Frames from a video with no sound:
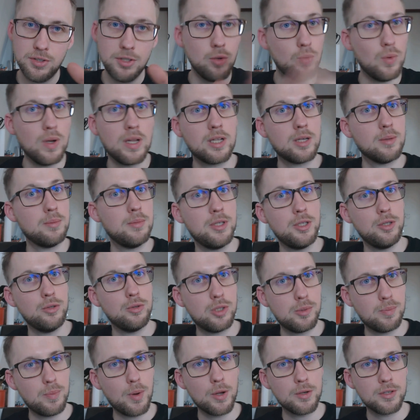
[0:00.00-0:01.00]
to welcome a
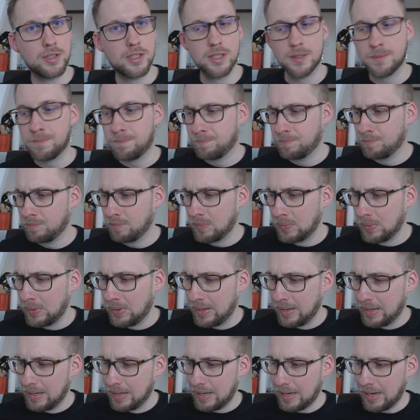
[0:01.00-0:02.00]
new sponsor,
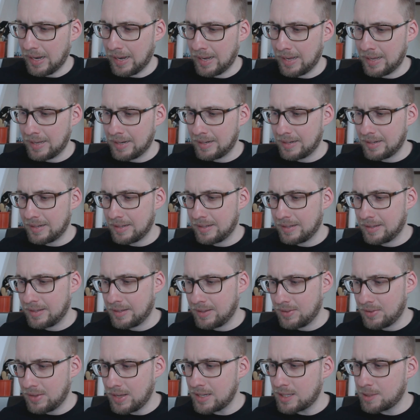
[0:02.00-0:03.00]
and
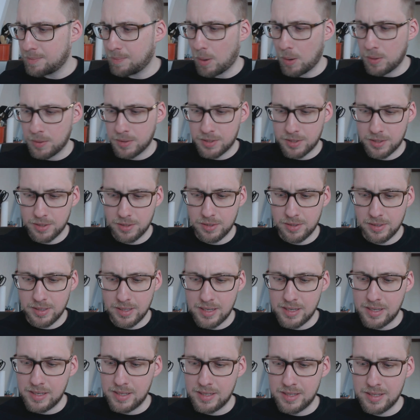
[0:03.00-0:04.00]
uh, that
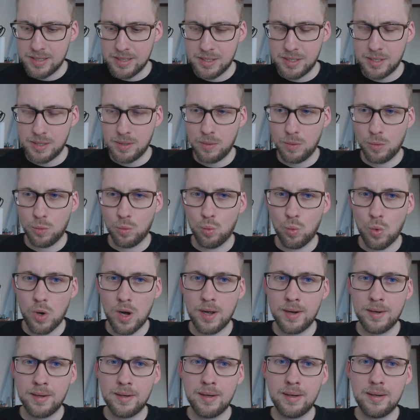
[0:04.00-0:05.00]
sponsor is
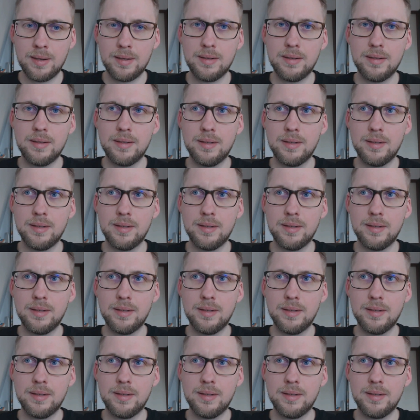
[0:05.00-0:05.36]
one